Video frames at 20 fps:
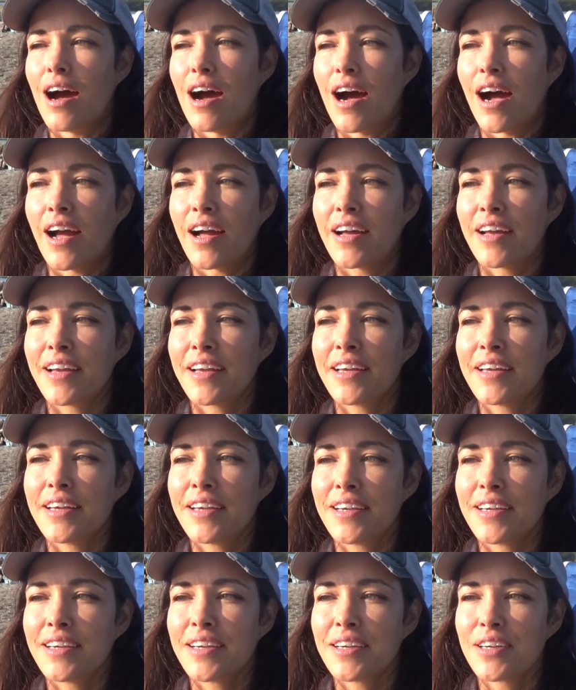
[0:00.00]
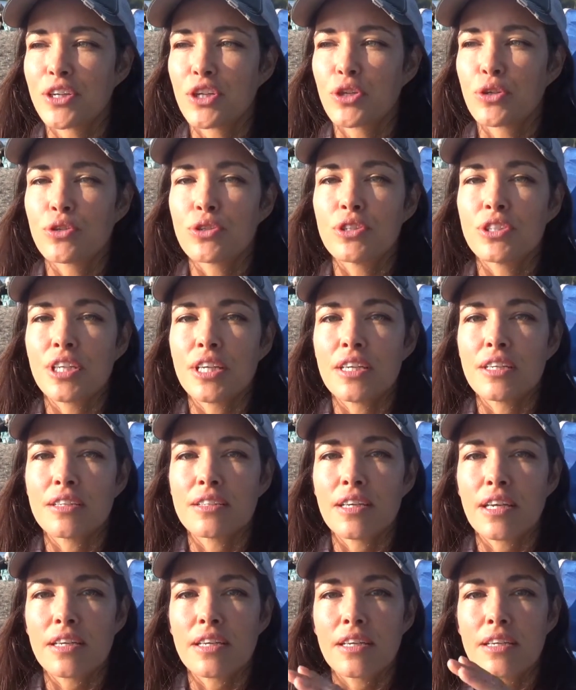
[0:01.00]
I could take
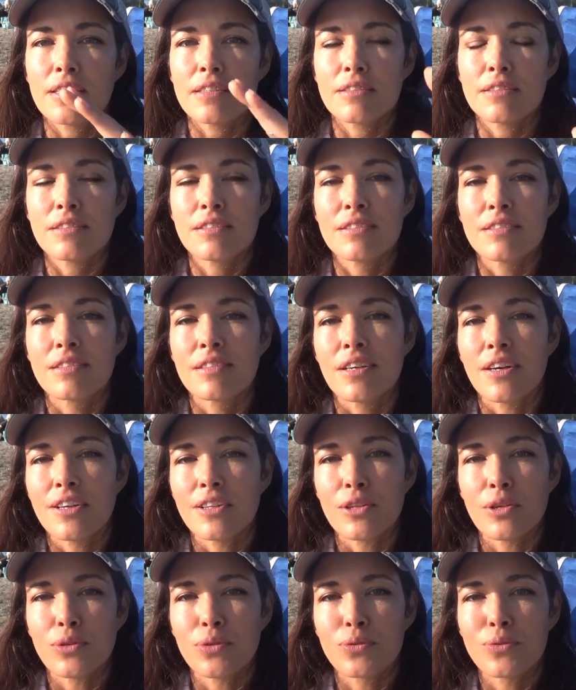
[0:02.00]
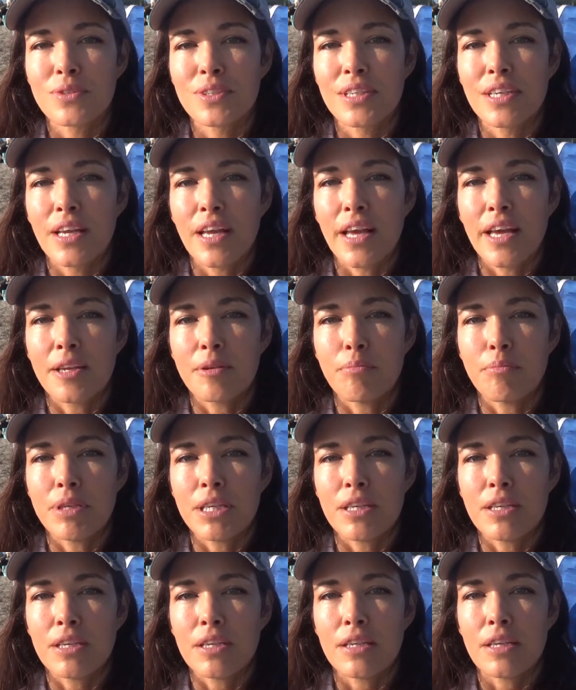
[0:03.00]
decades alone and
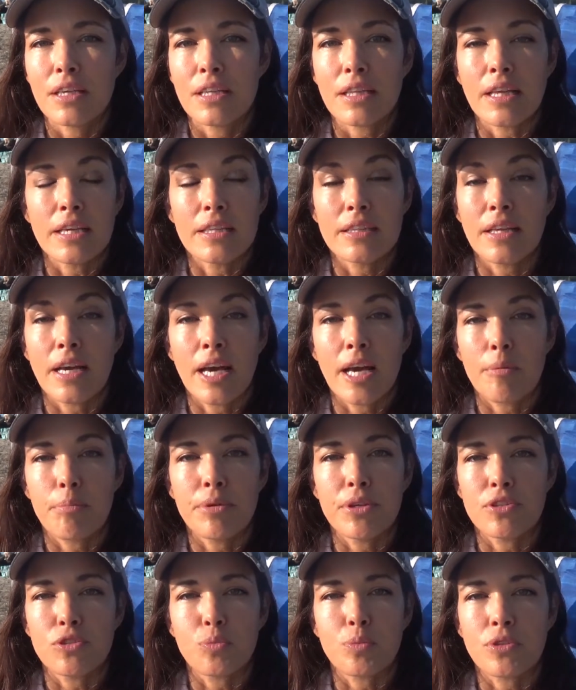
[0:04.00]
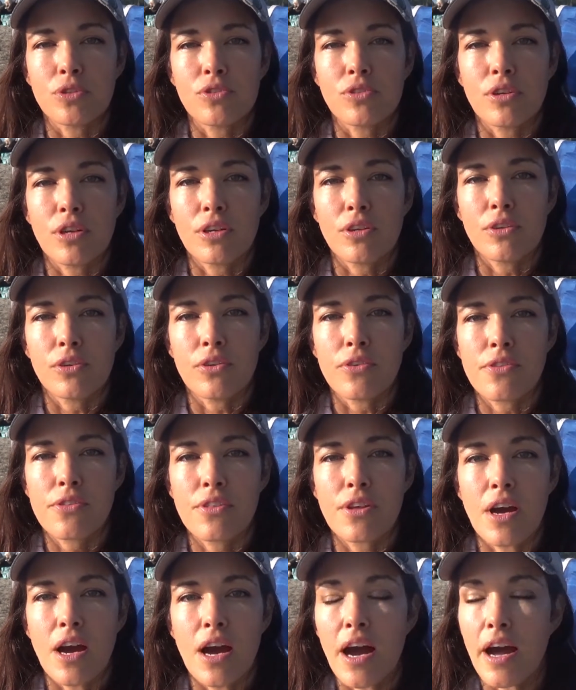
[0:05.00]
be like the happiest person on earth.
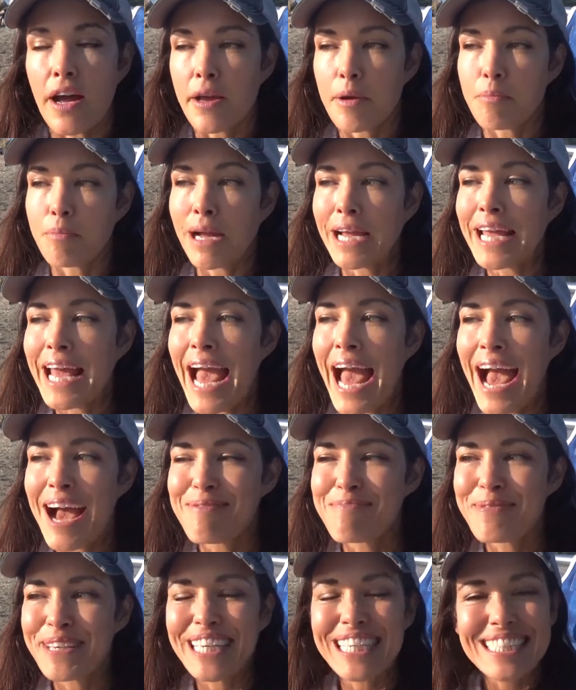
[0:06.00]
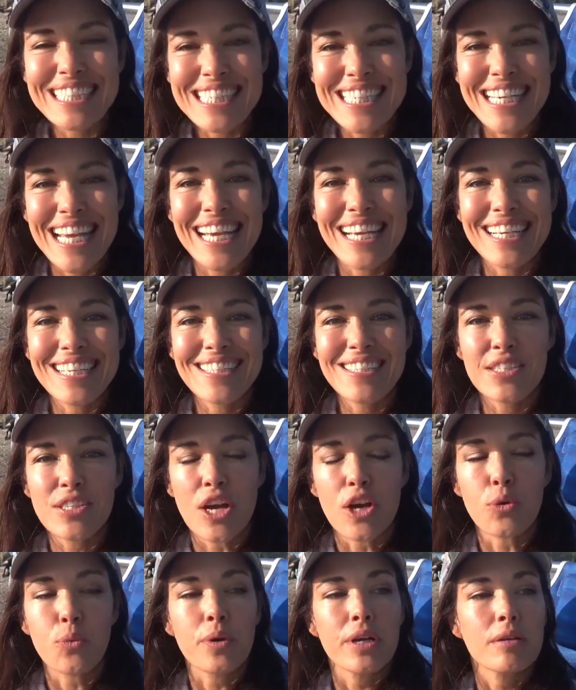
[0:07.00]
My happiest days
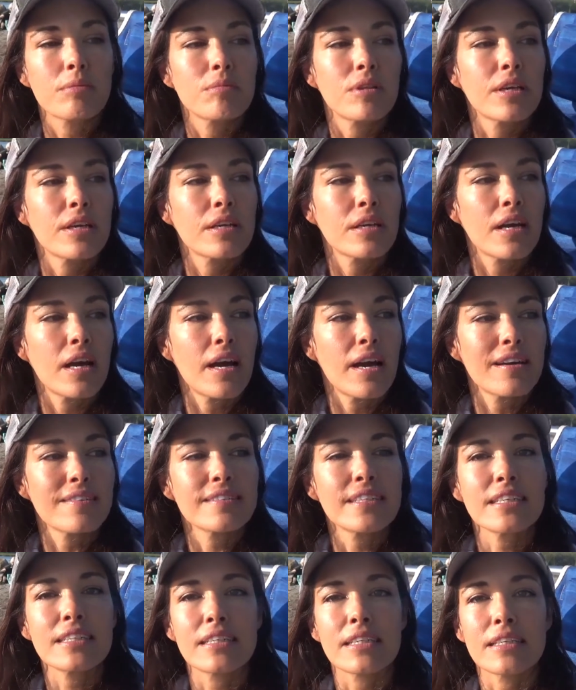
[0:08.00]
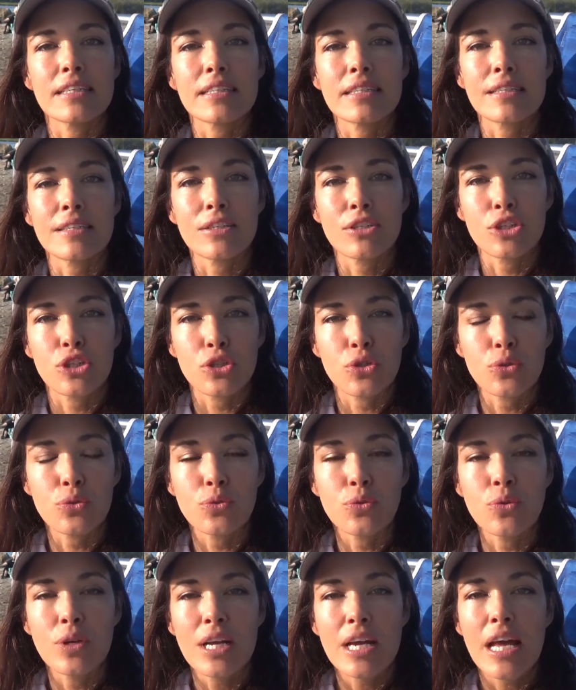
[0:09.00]
are when I'm like, I've got nothing to
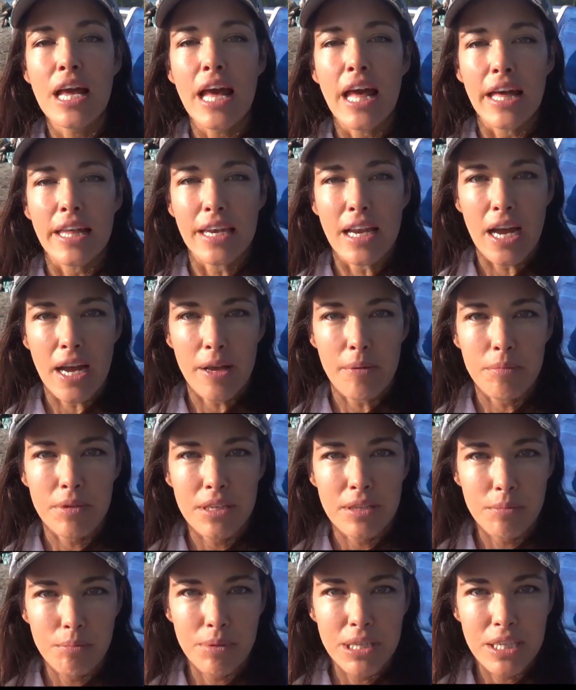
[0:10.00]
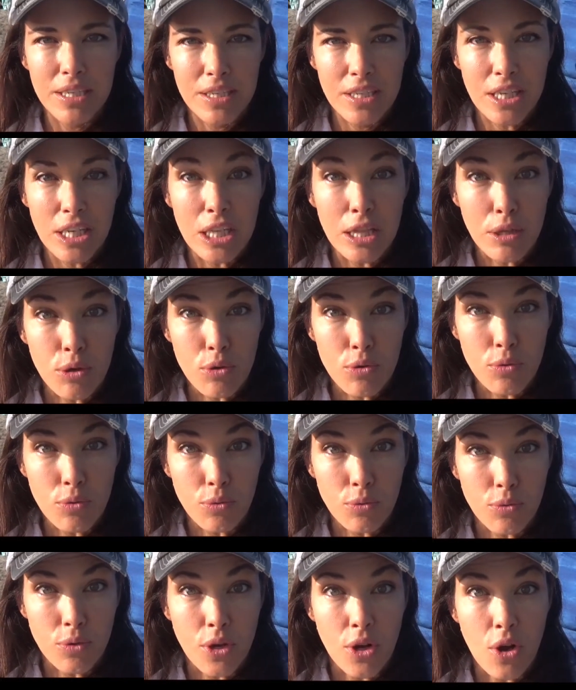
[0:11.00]
do and I'm gonna be
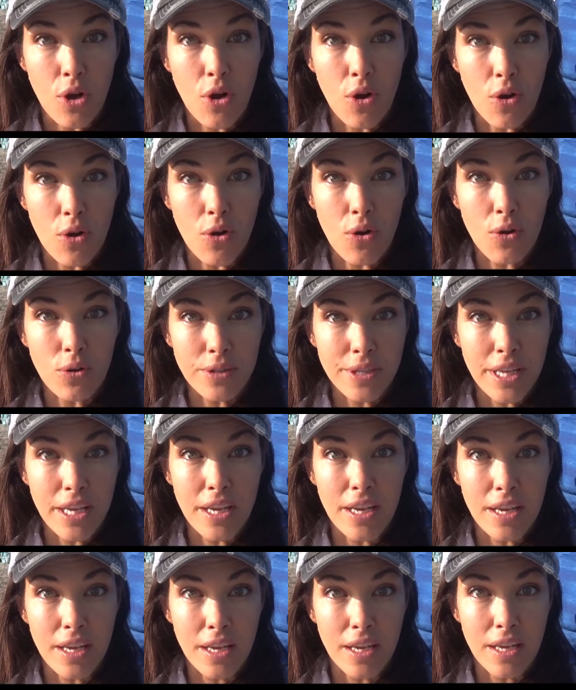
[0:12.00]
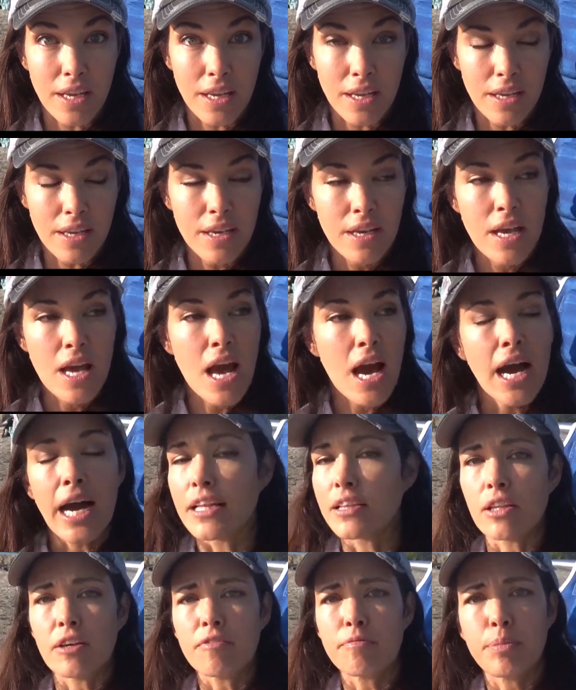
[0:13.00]
alone all day. I
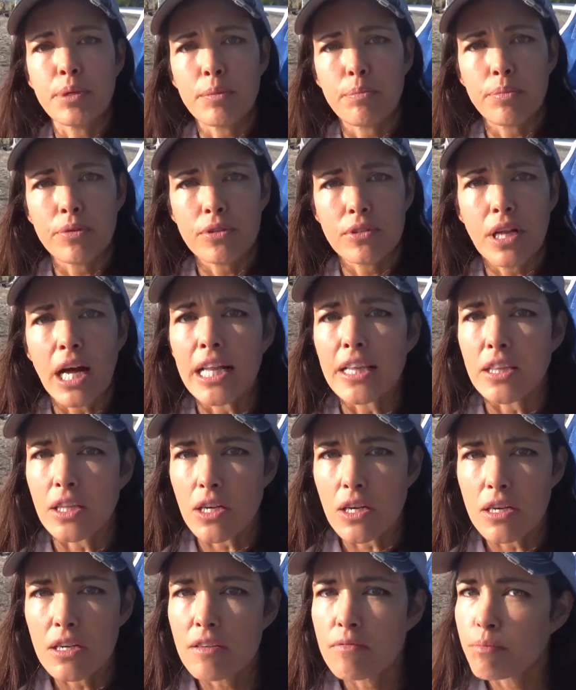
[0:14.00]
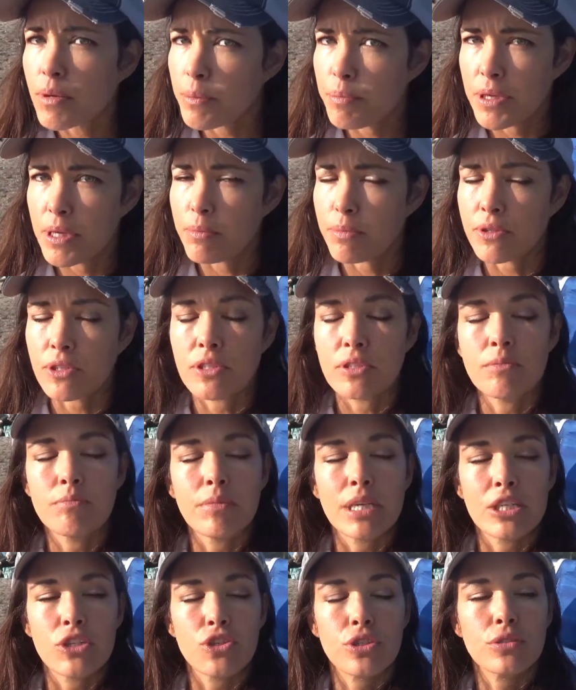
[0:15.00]
love people. I love my people.
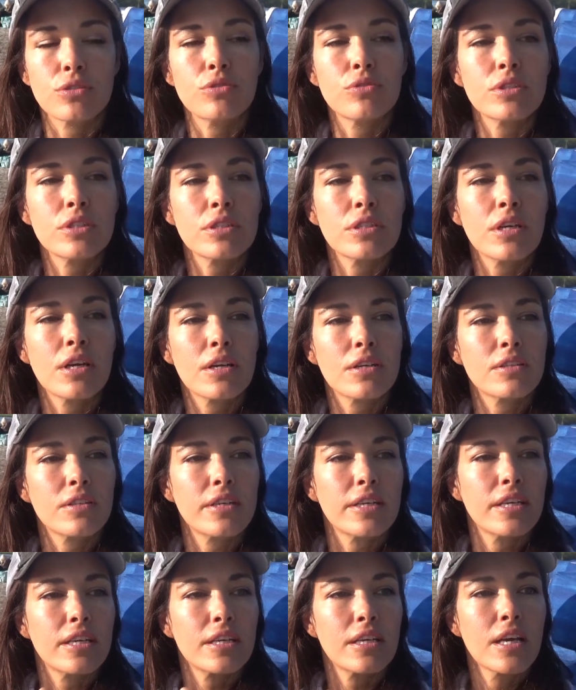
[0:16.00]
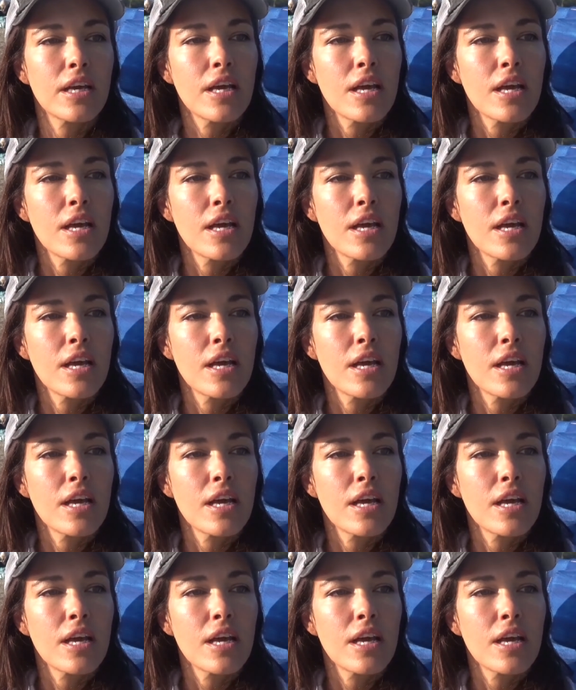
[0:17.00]
My children are like